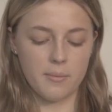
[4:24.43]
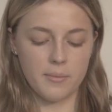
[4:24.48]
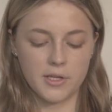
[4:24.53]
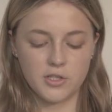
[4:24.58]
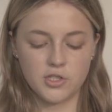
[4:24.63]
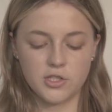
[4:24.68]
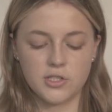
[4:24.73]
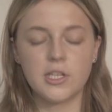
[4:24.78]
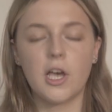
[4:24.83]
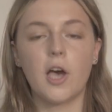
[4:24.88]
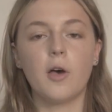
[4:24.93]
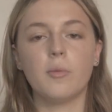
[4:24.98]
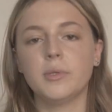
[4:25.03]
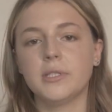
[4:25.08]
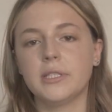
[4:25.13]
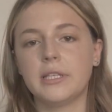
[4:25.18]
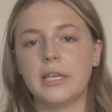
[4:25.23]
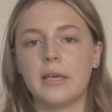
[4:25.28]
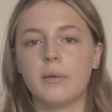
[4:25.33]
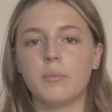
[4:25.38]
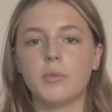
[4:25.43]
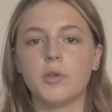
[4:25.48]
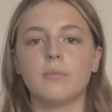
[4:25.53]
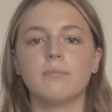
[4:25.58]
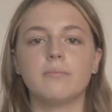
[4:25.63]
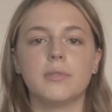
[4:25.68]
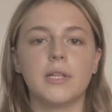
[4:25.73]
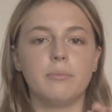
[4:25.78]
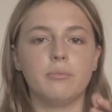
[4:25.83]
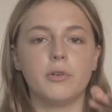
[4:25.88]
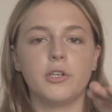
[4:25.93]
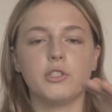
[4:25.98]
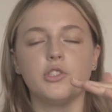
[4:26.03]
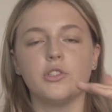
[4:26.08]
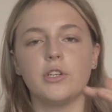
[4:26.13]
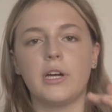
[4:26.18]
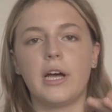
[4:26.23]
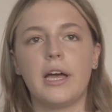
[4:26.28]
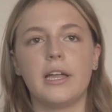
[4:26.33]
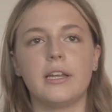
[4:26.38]
it just helps keep your blood
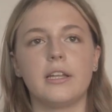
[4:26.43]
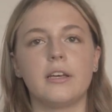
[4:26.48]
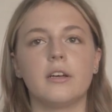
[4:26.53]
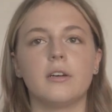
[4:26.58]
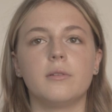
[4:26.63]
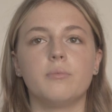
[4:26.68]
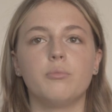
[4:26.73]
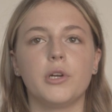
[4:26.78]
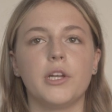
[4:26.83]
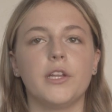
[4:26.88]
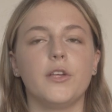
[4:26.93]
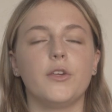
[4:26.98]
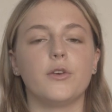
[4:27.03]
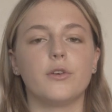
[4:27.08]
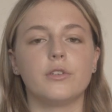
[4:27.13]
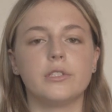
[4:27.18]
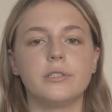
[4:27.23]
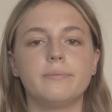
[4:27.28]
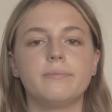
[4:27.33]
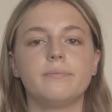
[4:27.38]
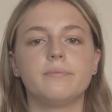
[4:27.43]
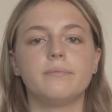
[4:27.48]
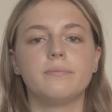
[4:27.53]
pressure at a good